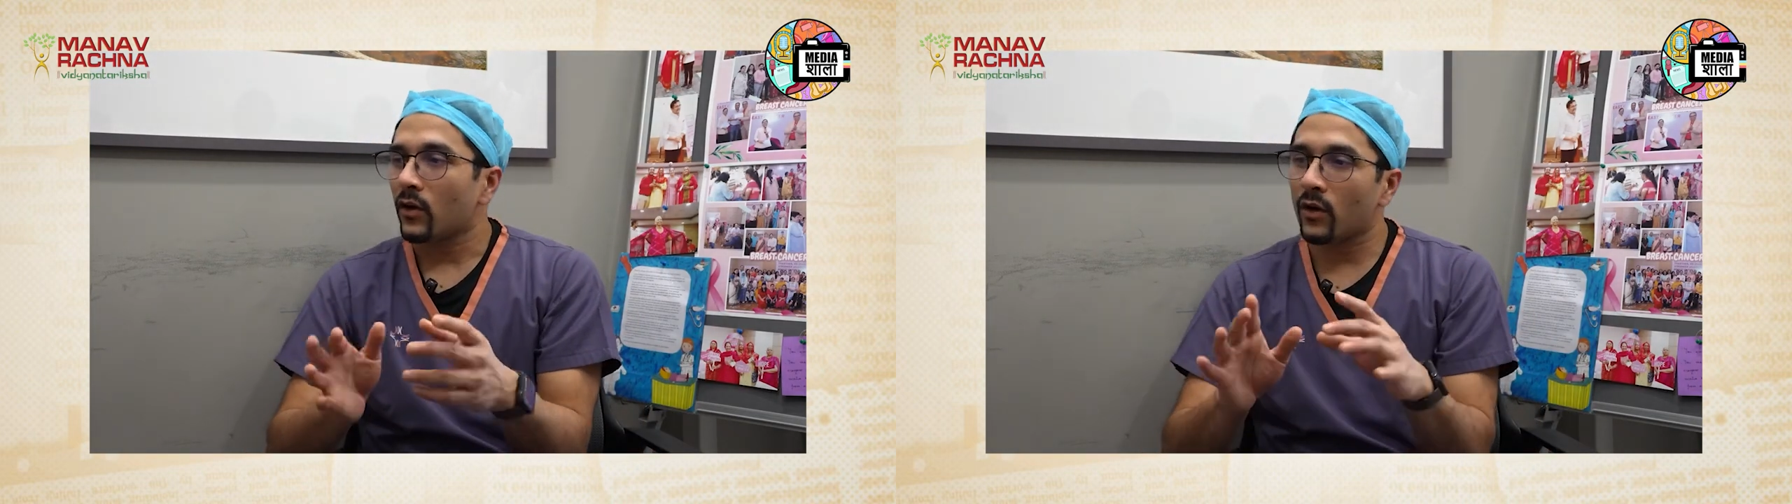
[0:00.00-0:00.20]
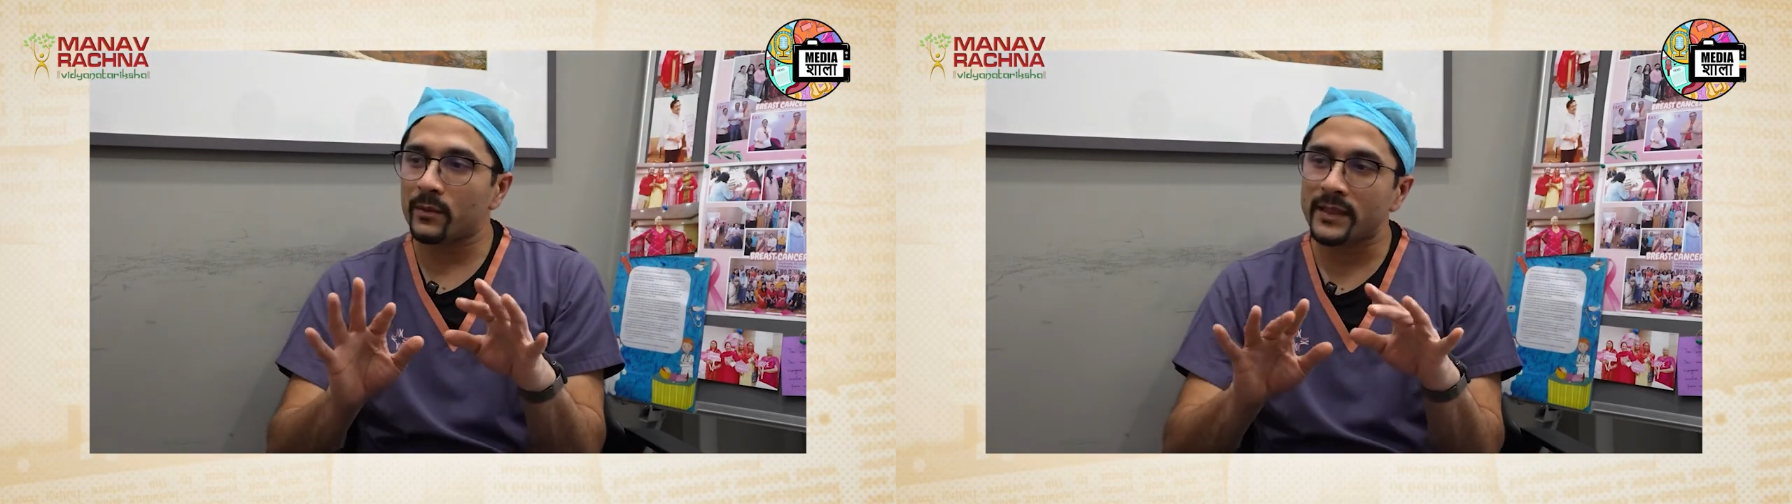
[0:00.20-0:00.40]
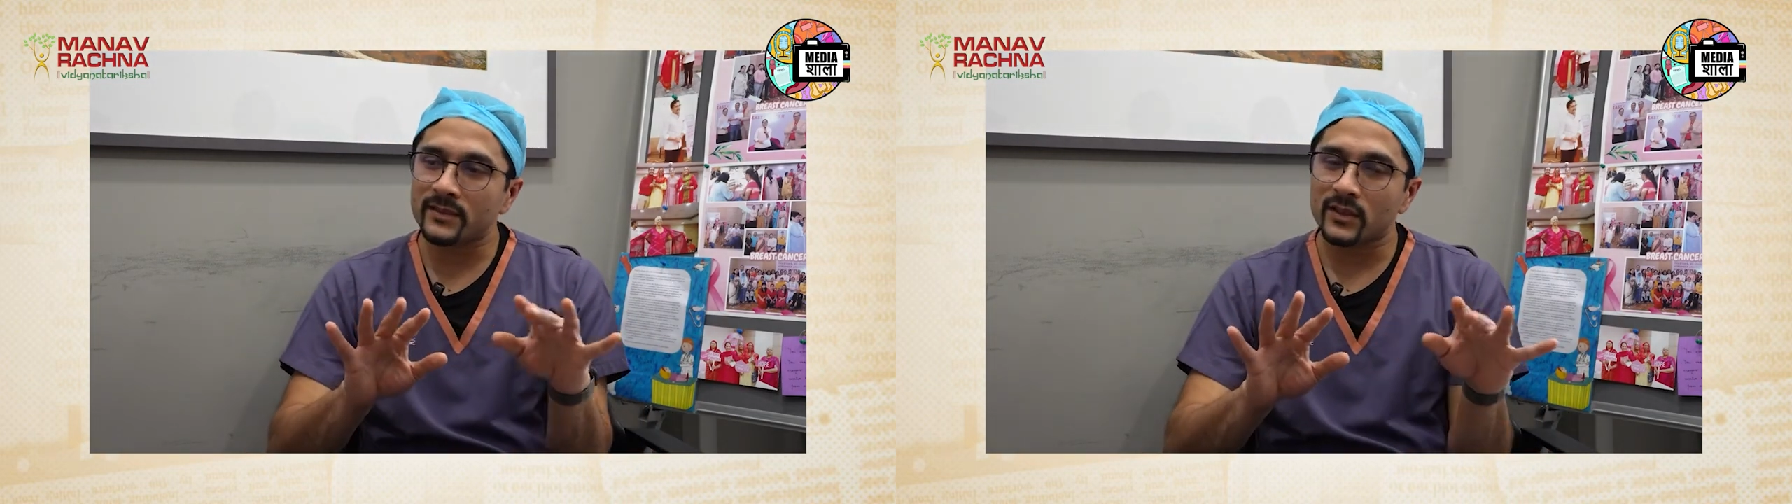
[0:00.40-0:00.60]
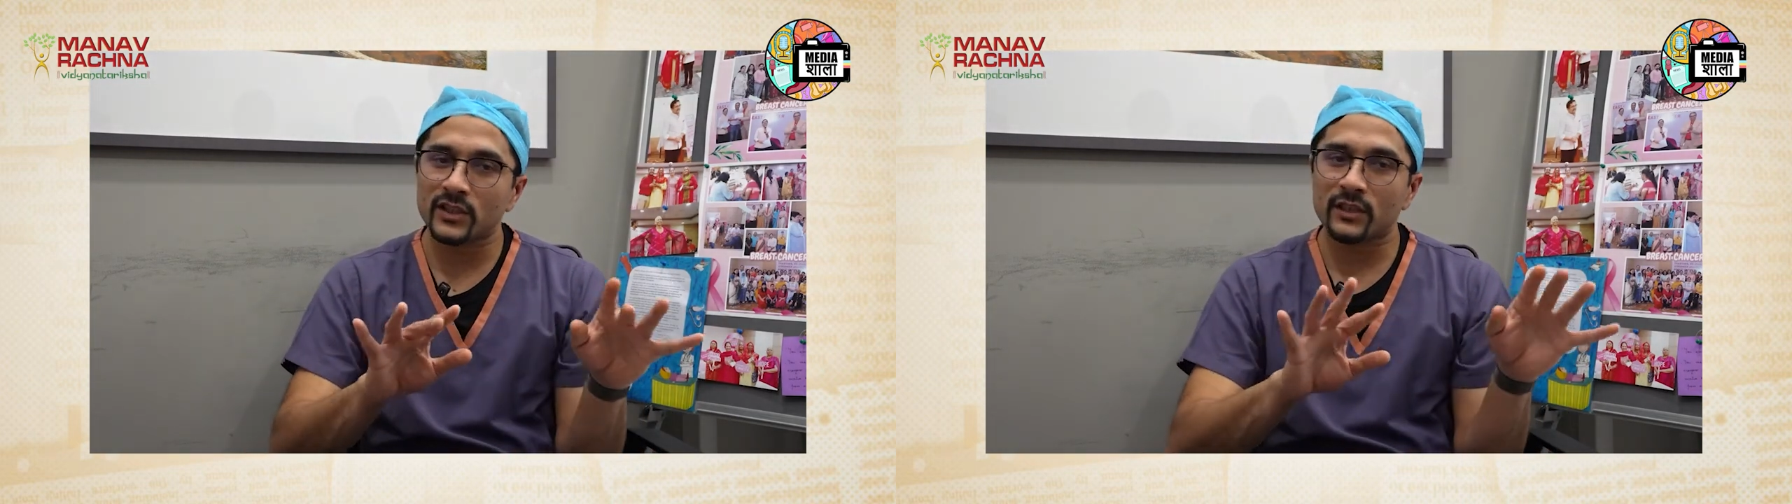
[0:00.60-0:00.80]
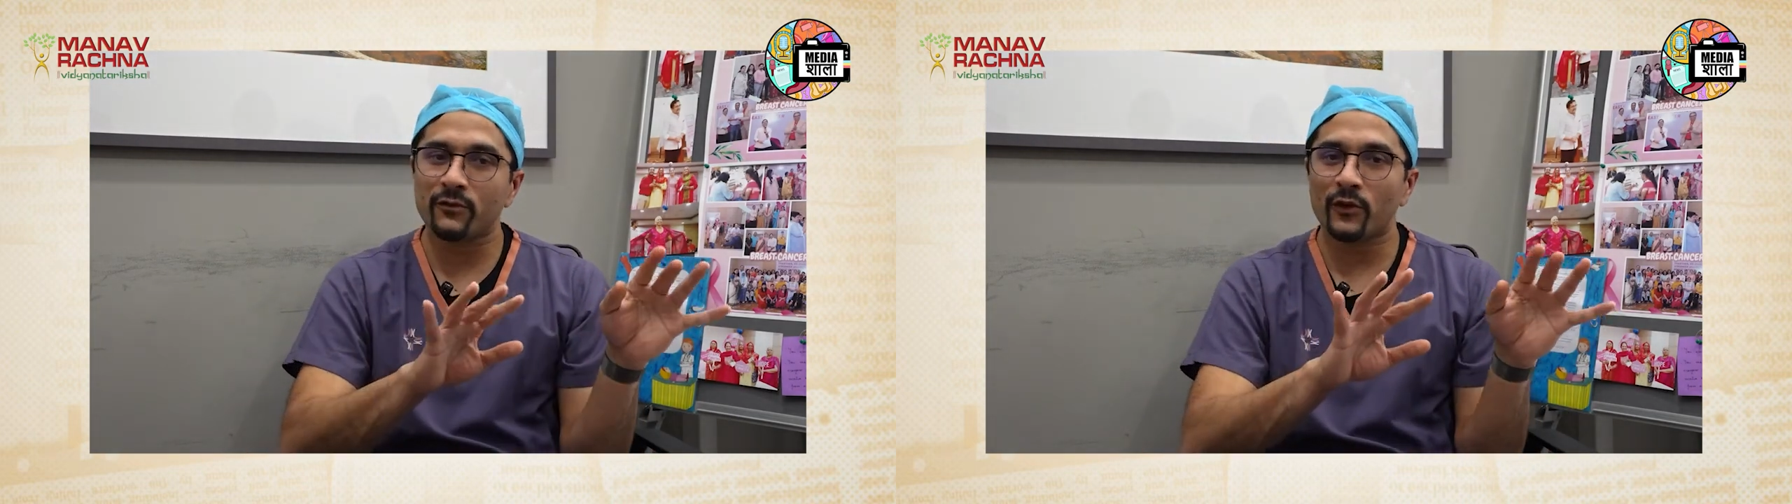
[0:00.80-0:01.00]
always
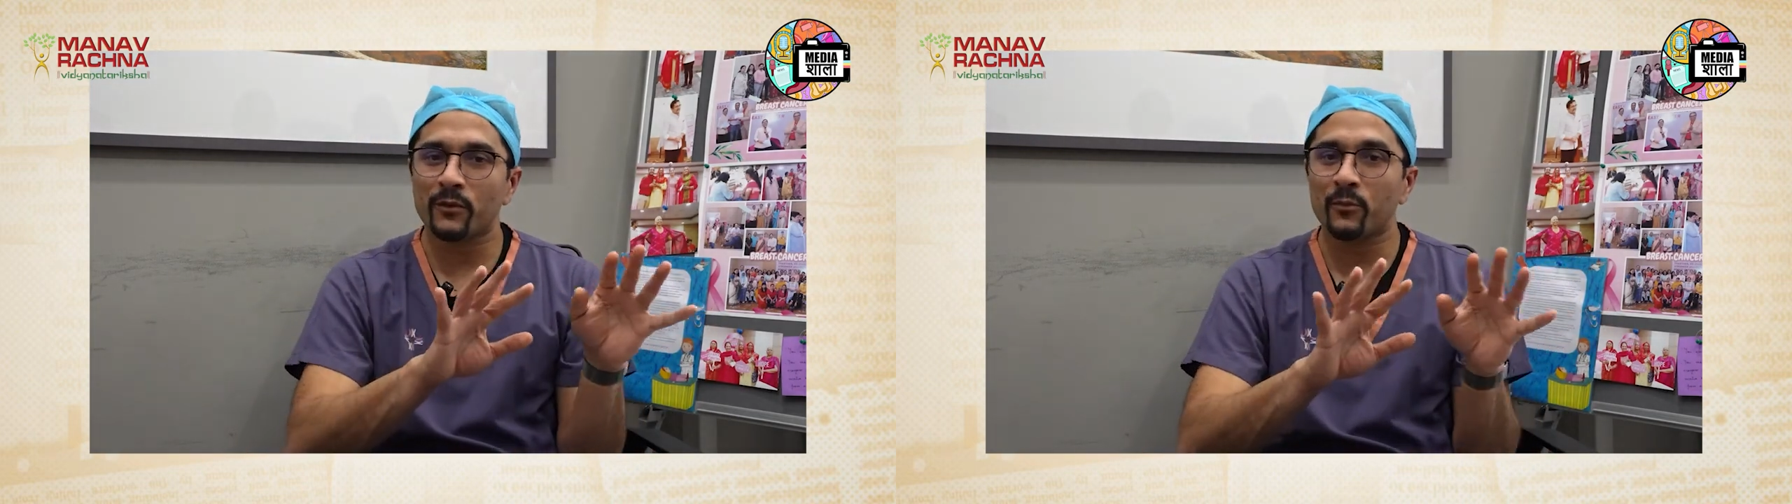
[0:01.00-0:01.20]
searching for